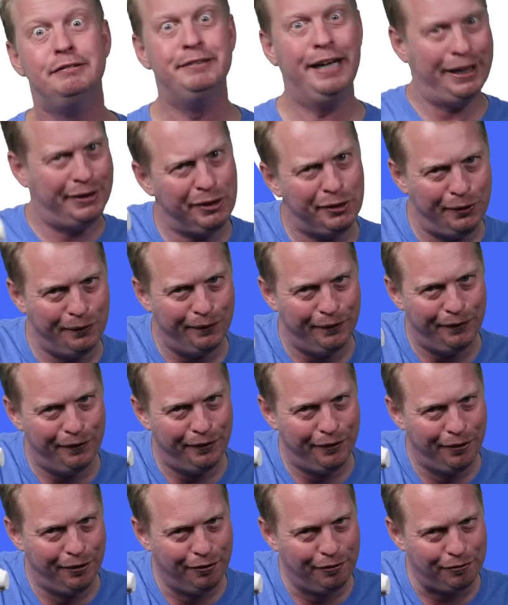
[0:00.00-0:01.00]
And don't
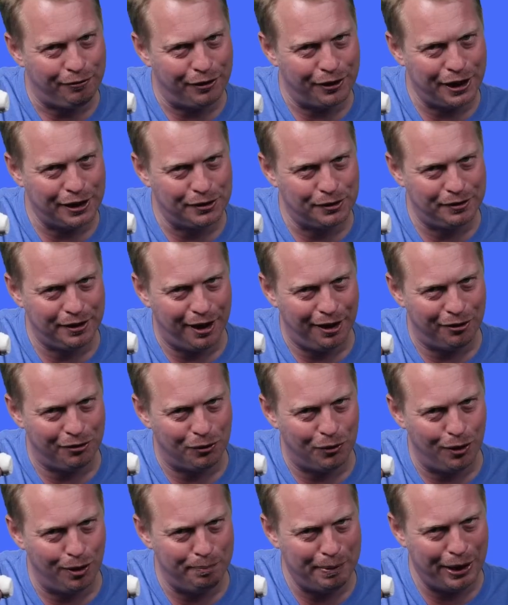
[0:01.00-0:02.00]
forget to tell us
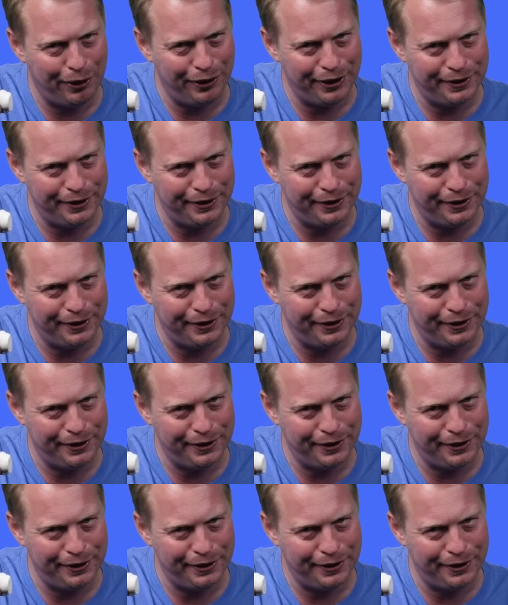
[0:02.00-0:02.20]
all about